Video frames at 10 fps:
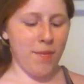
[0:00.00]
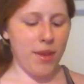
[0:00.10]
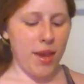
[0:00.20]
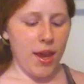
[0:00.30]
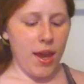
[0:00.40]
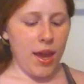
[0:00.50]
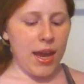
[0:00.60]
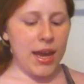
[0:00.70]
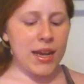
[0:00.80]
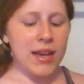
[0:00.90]

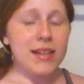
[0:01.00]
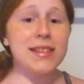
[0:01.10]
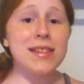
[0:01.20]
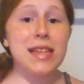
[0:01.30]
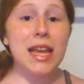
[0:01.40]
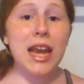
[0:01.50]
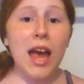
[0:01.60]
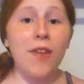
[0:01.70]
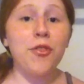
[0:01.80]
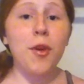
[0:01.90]
And
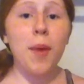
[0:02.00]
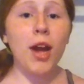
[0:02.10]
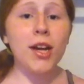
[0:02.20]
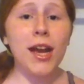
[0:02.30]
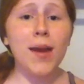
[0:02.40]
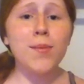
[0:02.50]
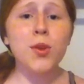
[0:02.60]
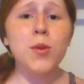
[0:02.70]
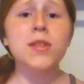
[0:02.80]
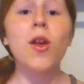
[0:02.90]
Cinna from Hunger Games,
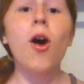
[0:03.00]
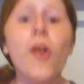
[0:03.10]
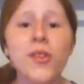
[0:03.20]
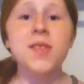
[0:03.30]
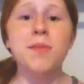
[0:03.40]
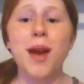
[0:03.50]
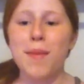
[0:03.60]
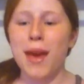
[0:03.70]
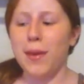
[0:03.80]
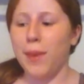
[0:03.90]
who is also my
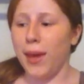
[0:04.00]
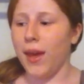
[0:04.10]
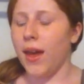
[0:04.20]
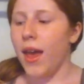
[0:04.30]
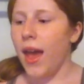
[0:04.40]
baby.